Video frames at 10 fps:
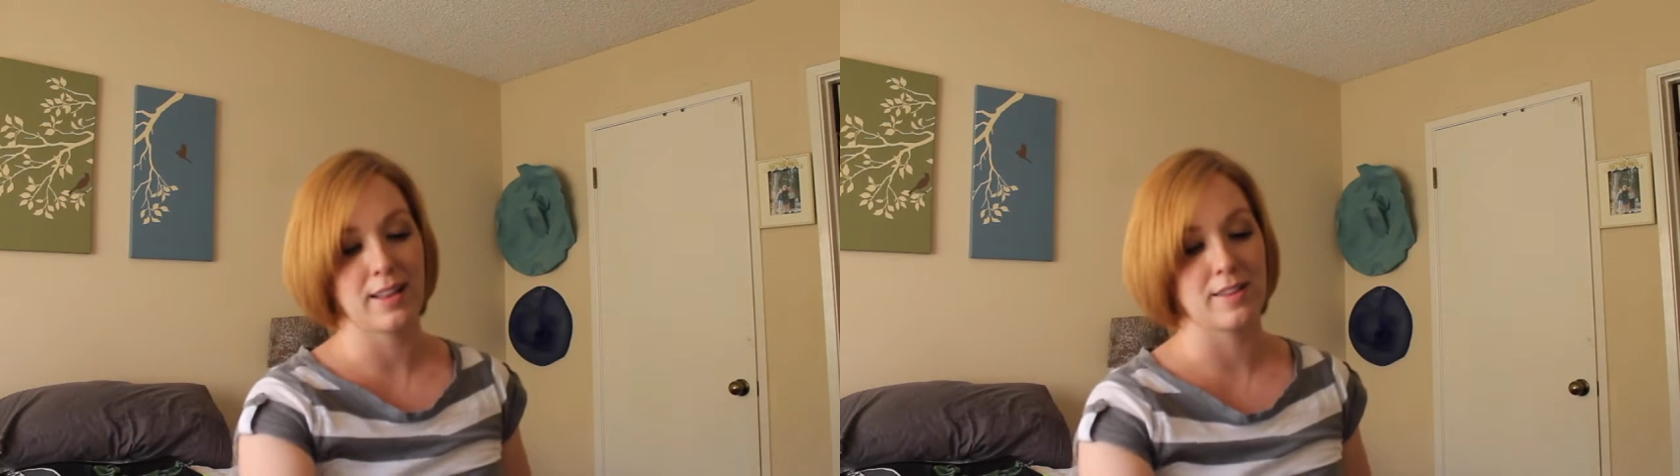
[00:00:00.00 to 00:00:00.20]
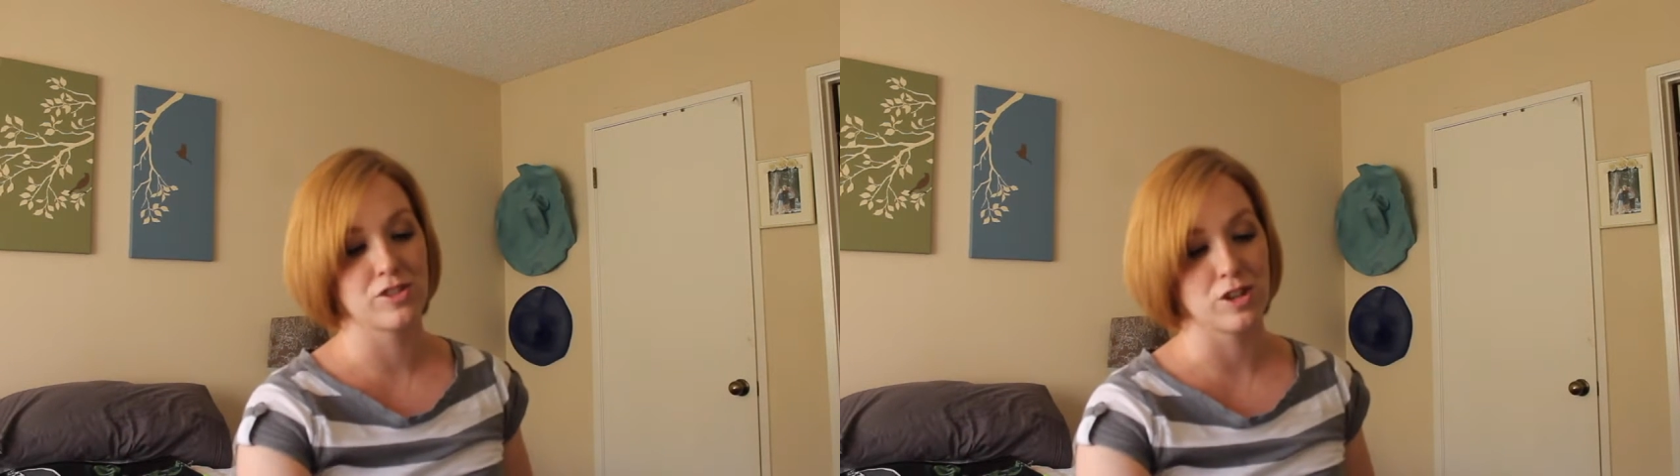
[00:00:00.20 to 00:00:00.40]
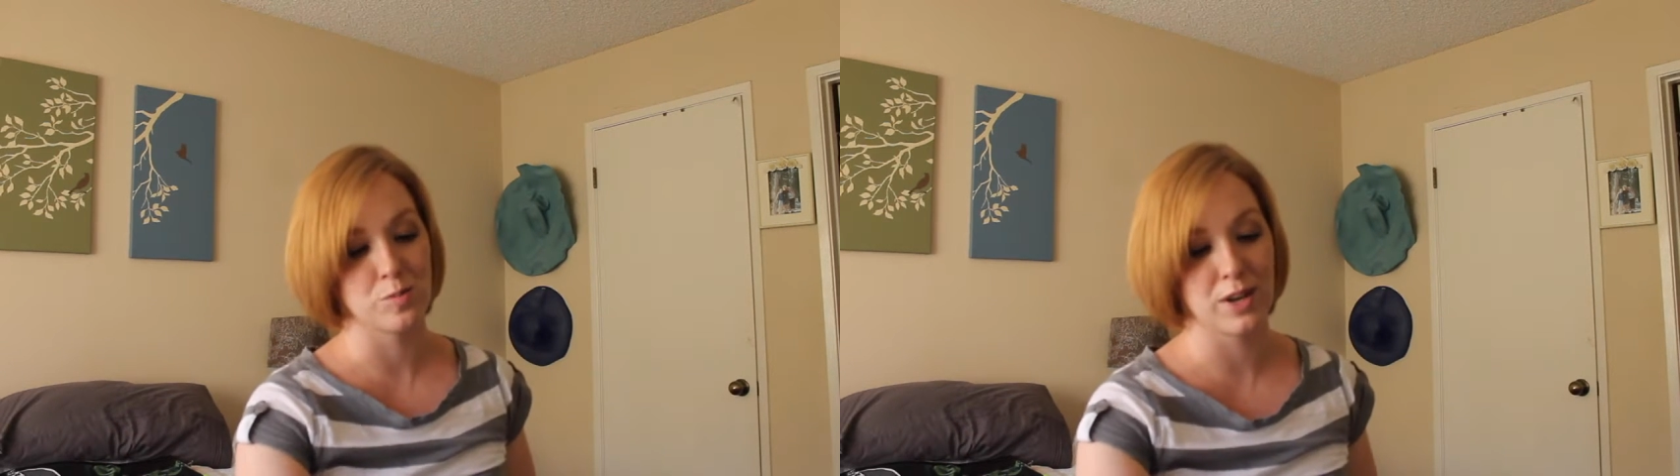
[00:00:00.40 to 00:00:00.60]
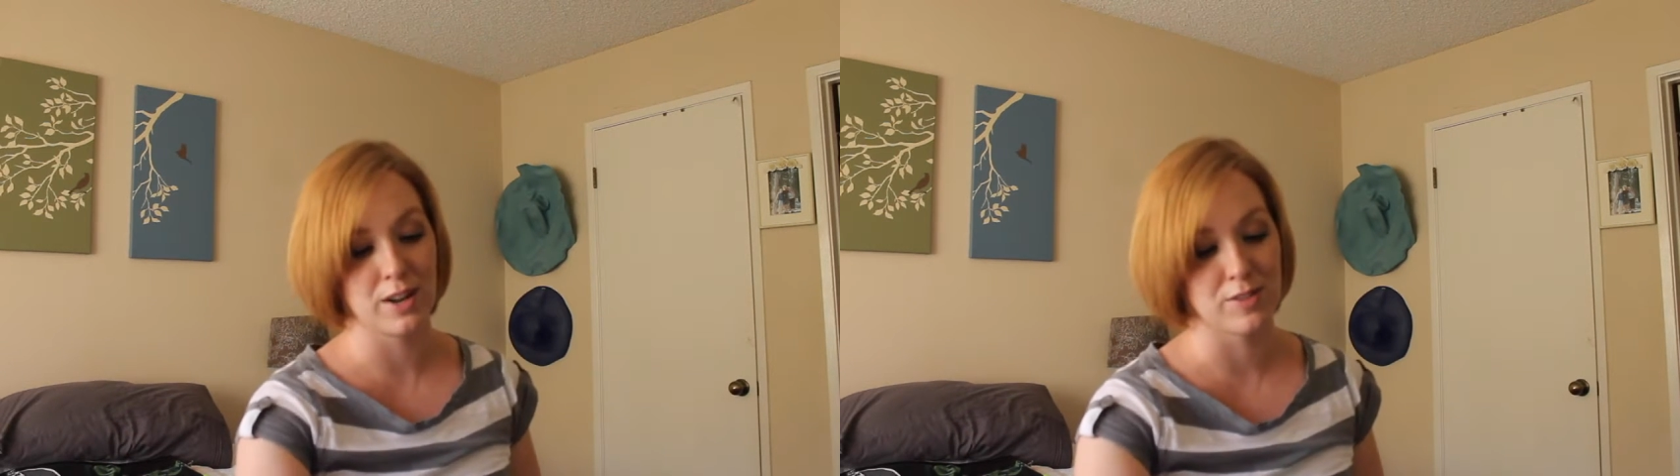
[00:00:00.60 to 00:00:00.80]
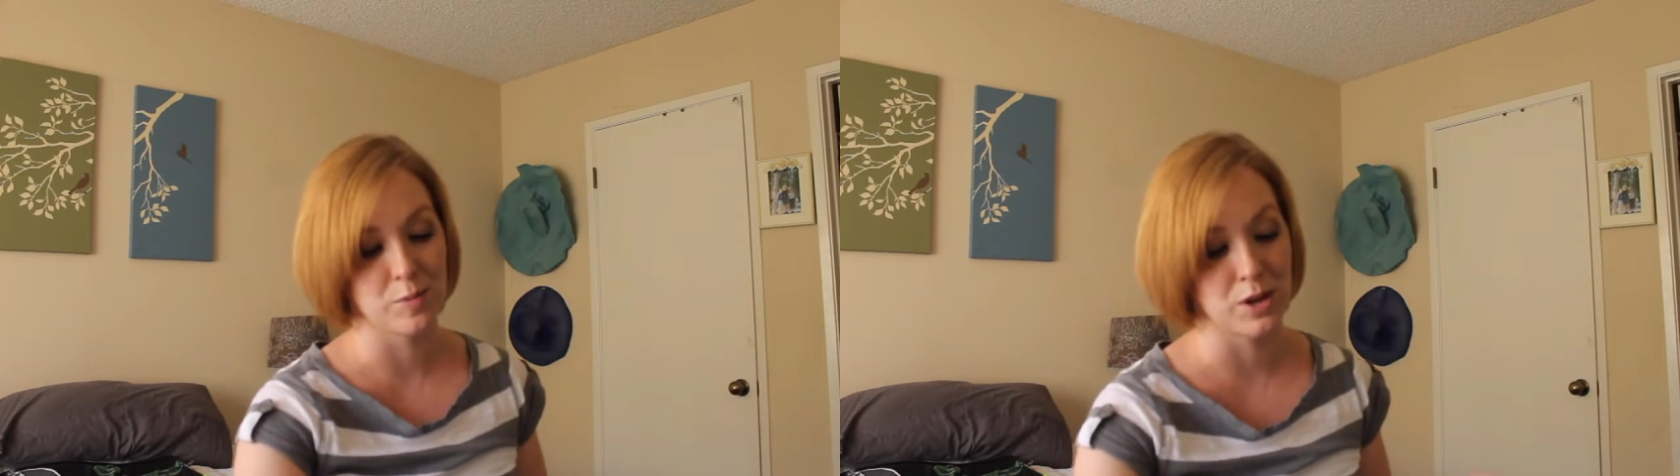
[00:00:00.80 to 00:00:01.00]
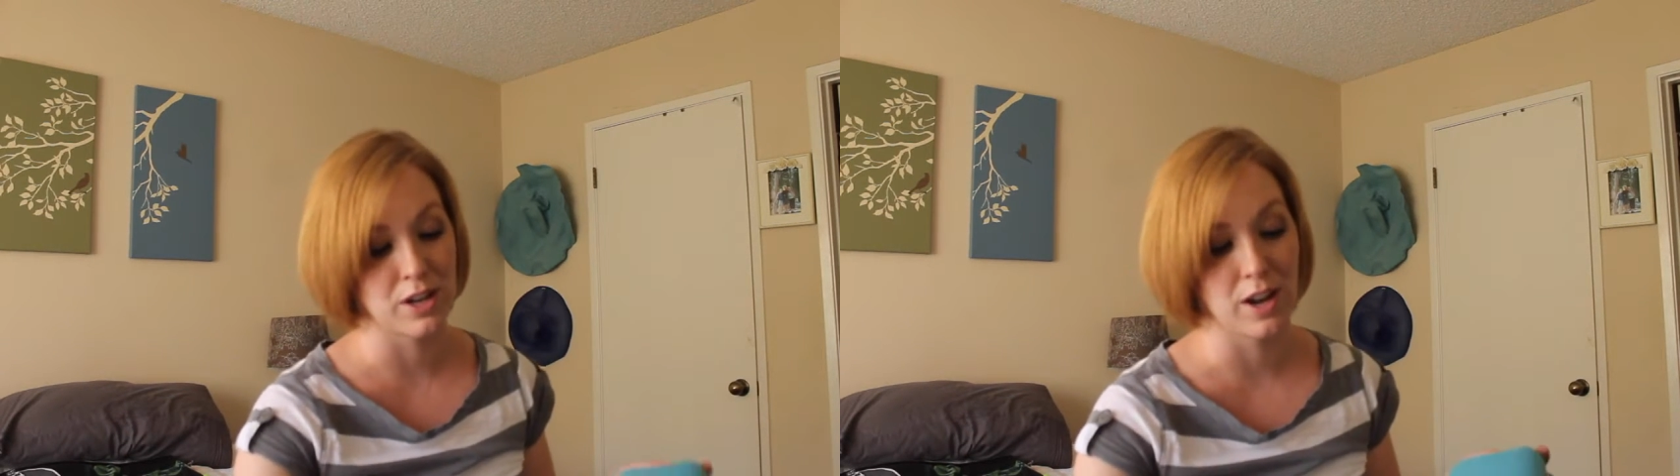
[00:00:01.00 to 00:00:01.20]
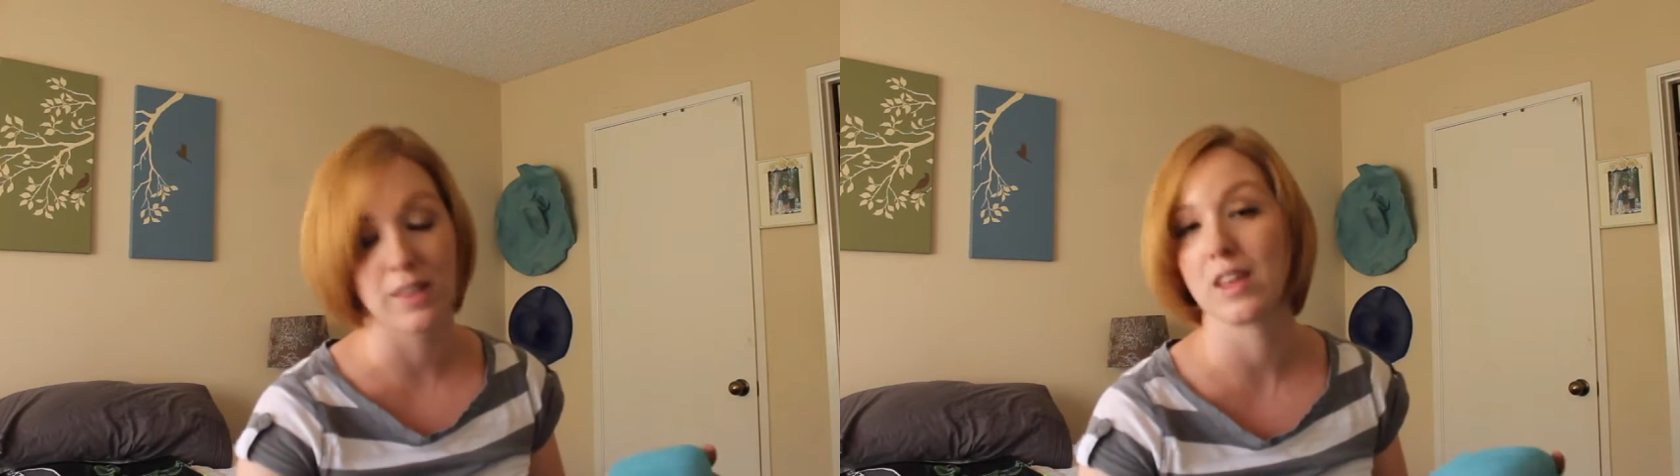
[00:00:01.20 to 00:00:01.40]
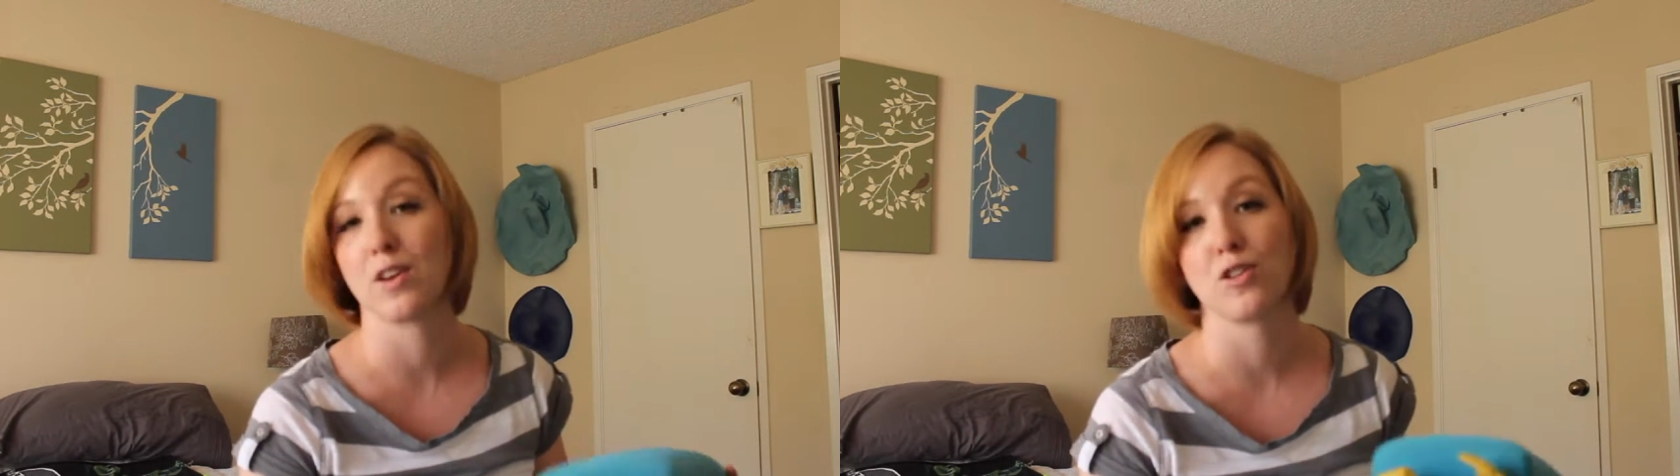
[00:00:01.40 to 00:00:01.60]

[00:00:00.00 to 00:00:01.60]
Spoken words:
that's just big enough to put nothing